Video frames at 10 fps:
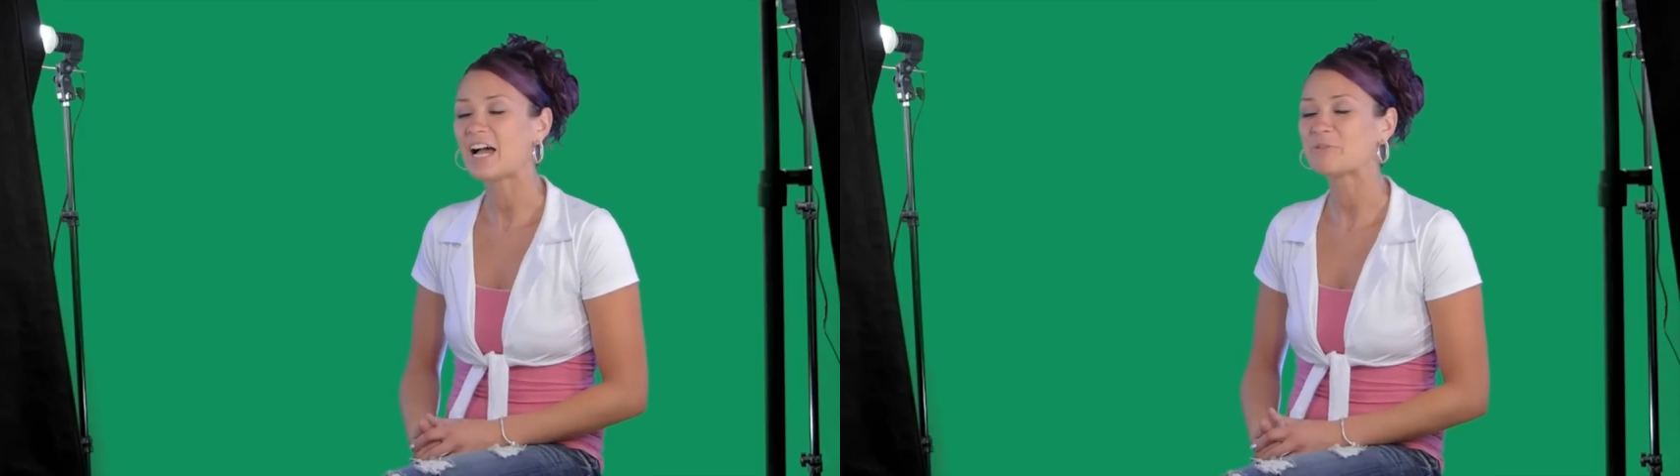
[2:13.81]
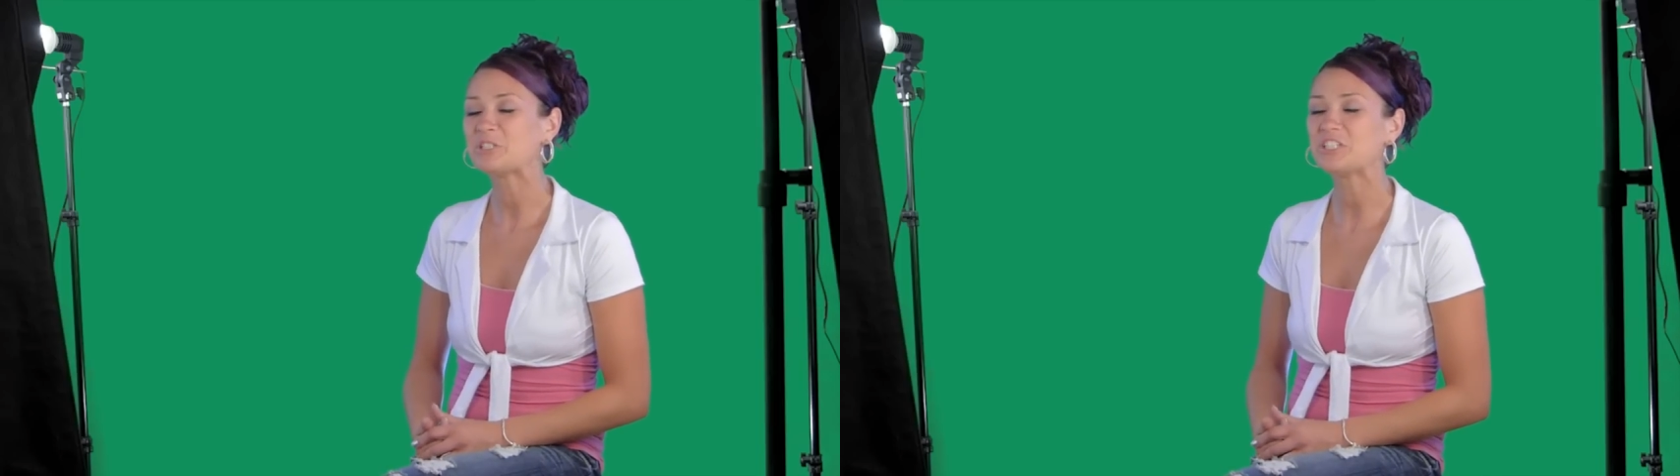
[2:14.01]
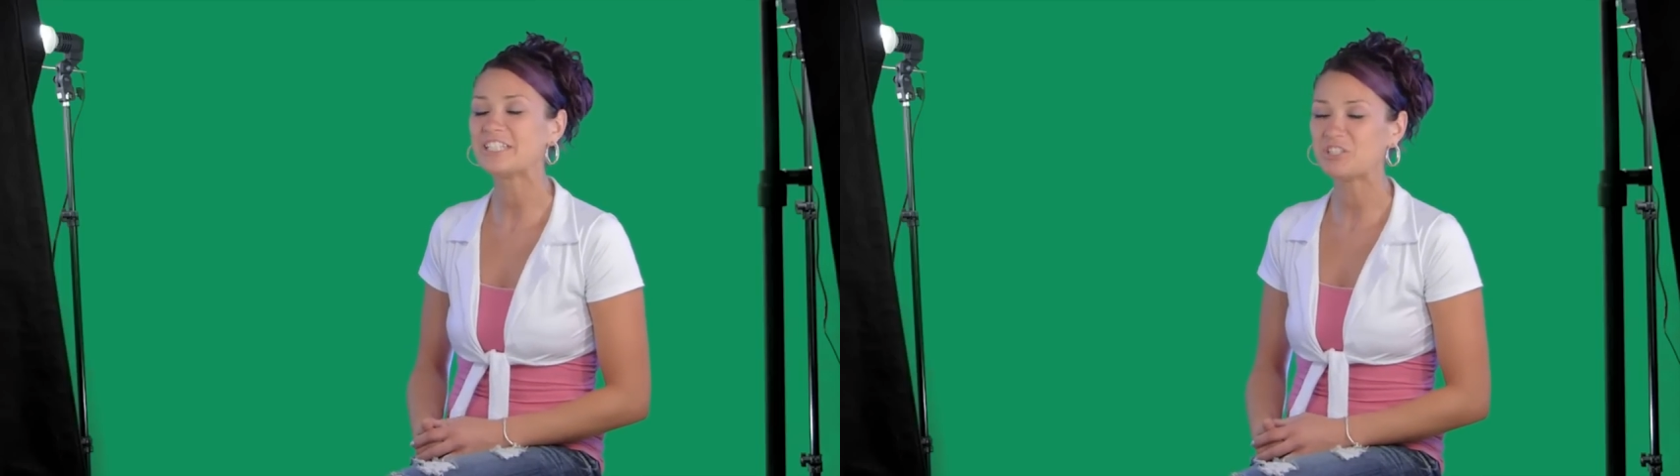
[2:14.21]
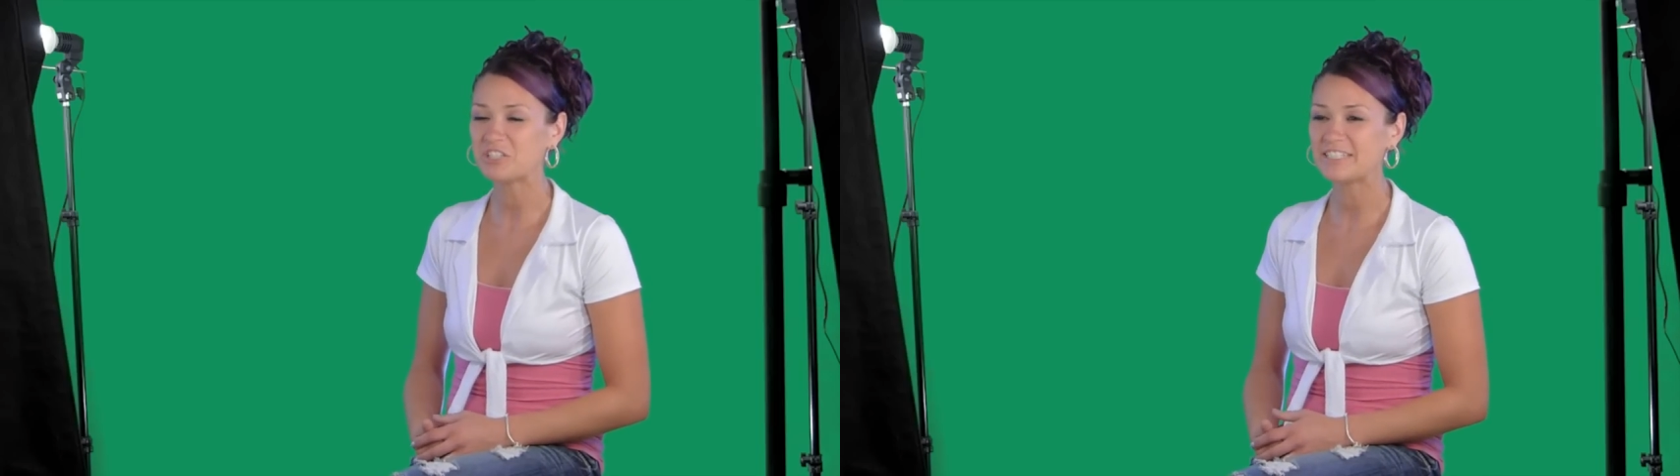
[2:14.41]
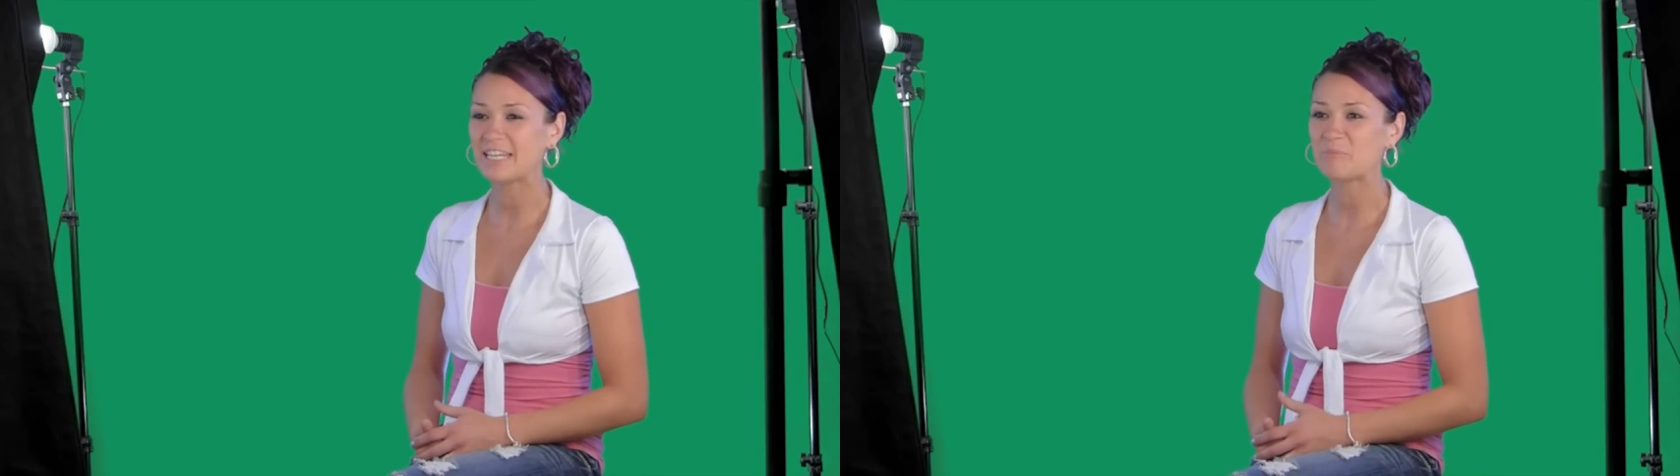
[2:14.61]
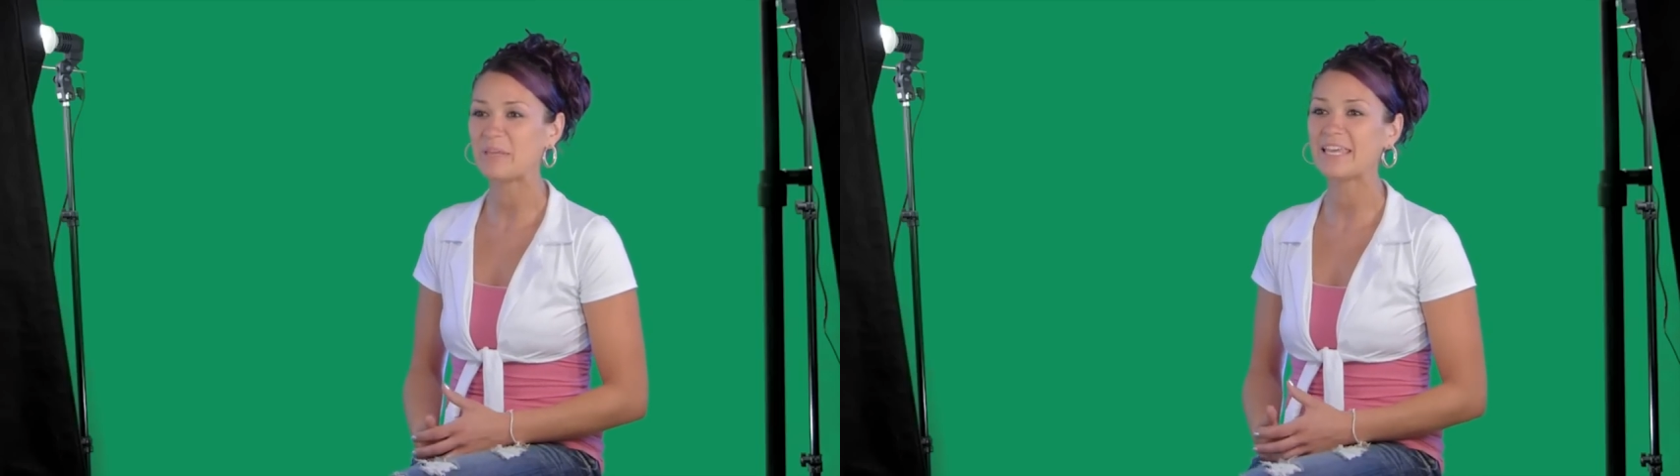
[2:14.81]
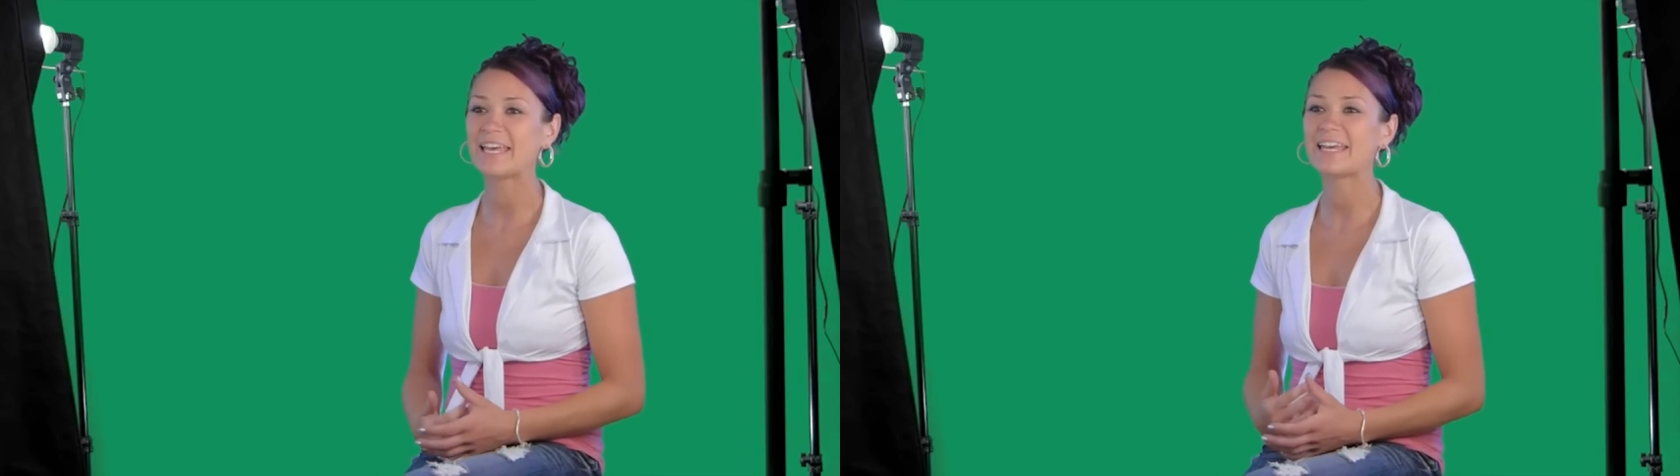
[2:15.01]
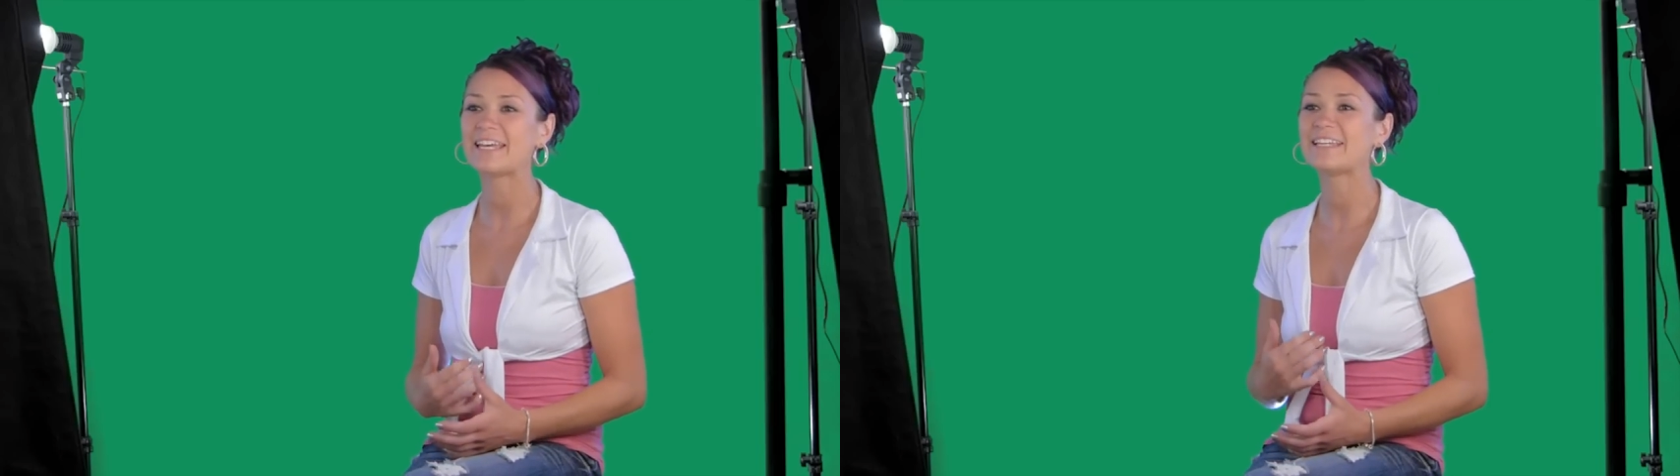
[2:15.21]
which is interesting
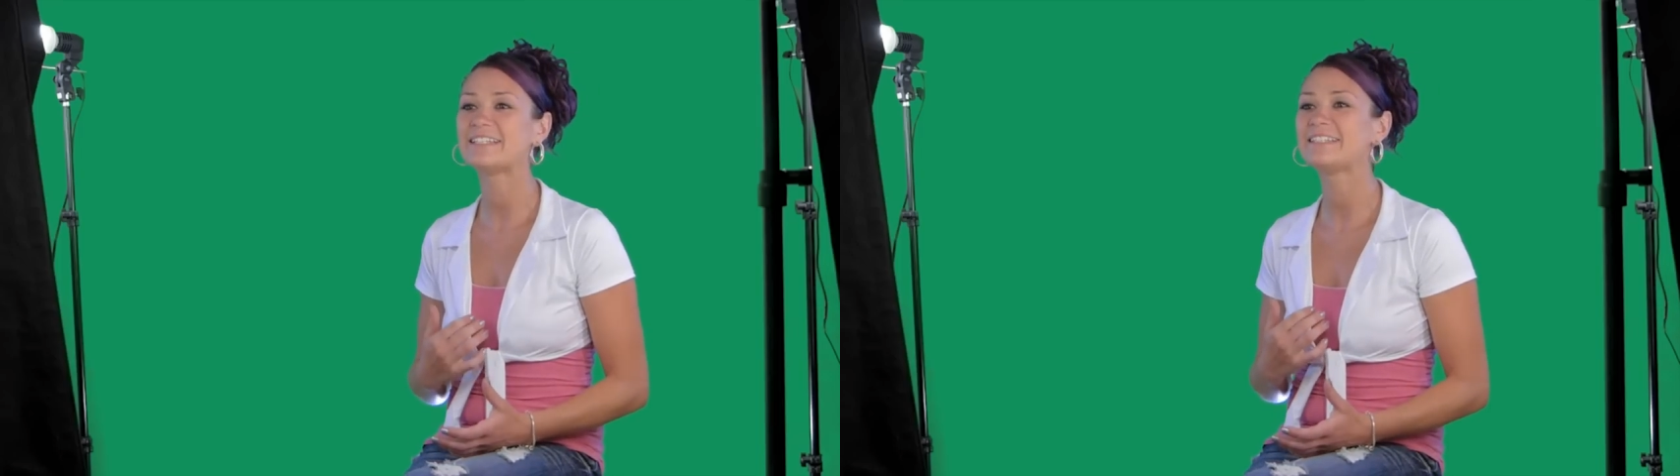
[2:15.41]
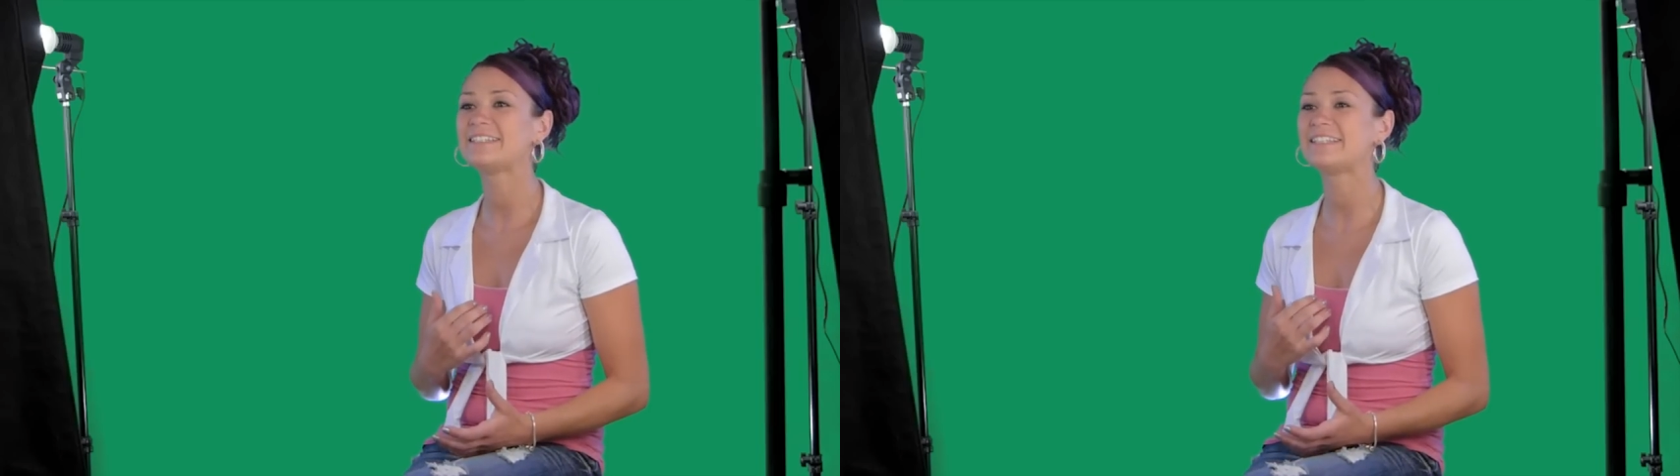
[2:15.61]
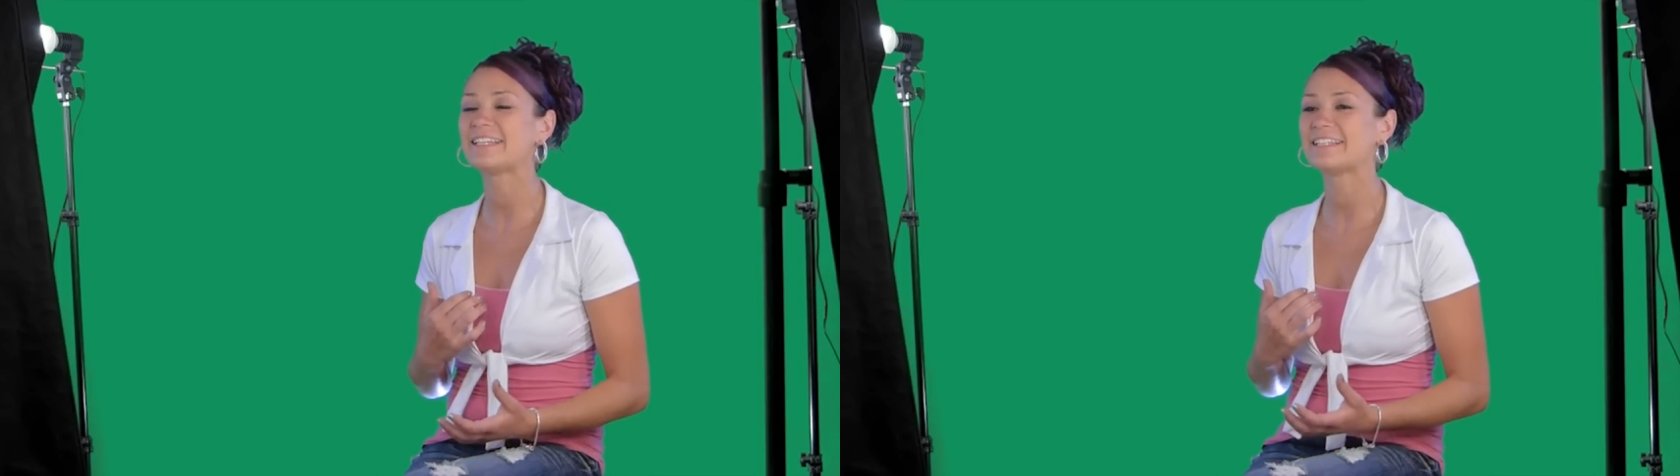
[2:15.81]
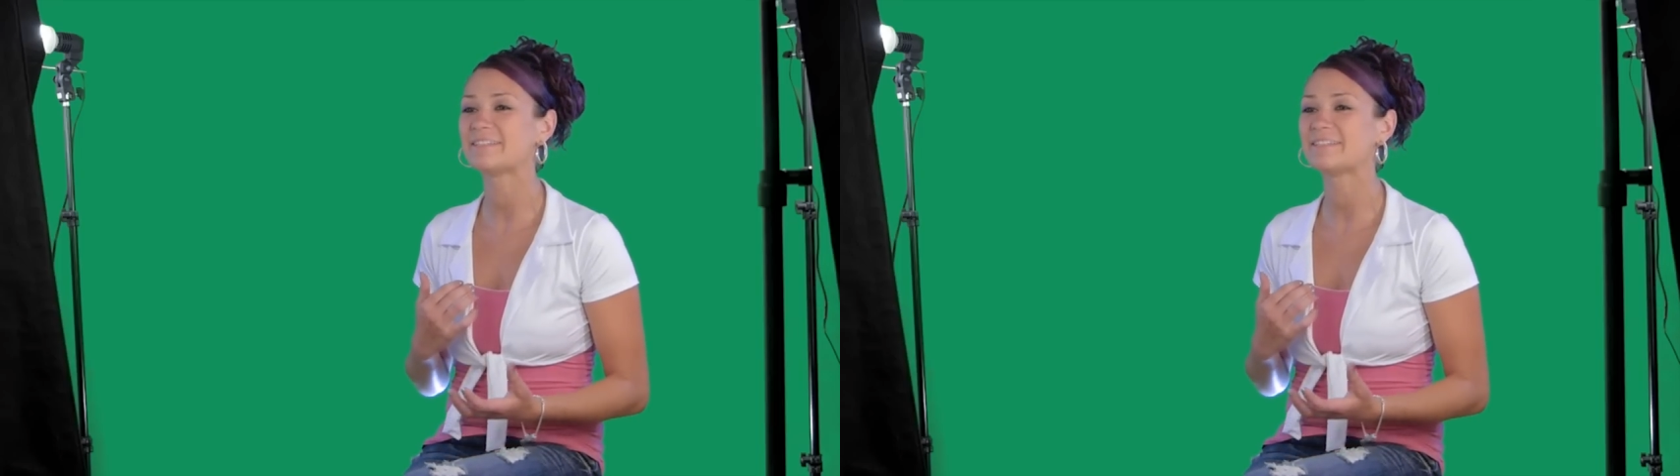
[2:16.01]
because